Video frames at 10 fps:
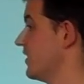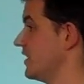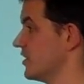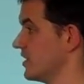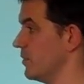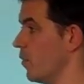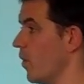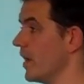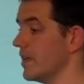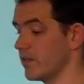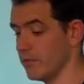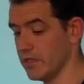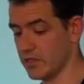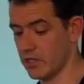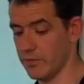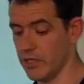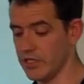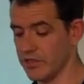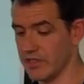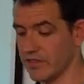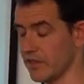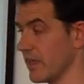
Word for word: that they just eat way too much carbohydrates,